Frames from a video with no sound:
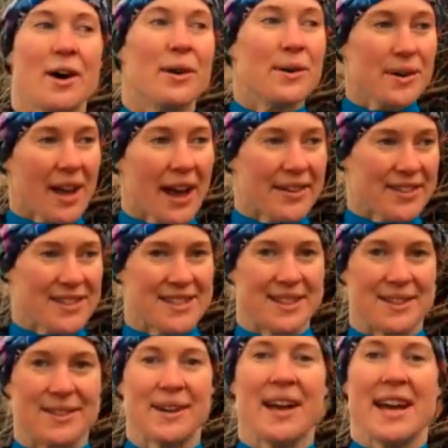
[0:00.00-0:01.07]
All you have to
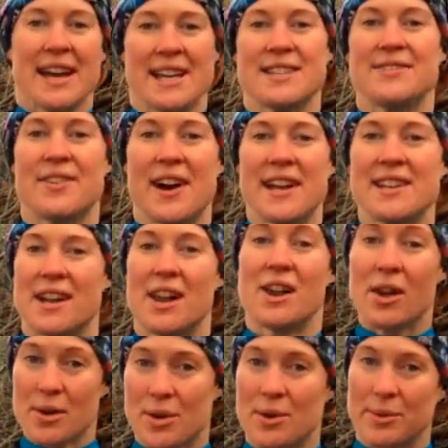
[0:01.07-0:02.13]
do is find a
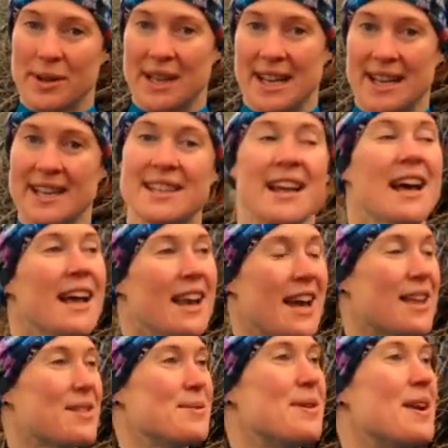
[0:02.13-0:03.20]
local woodland,
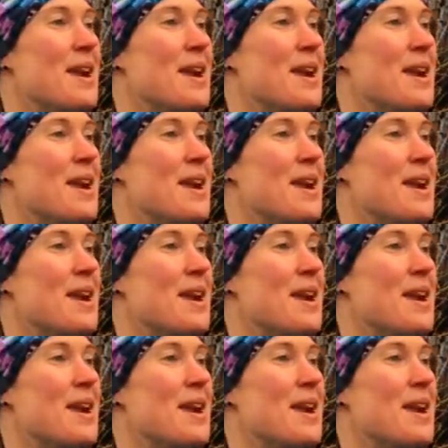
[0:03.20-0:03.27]
like the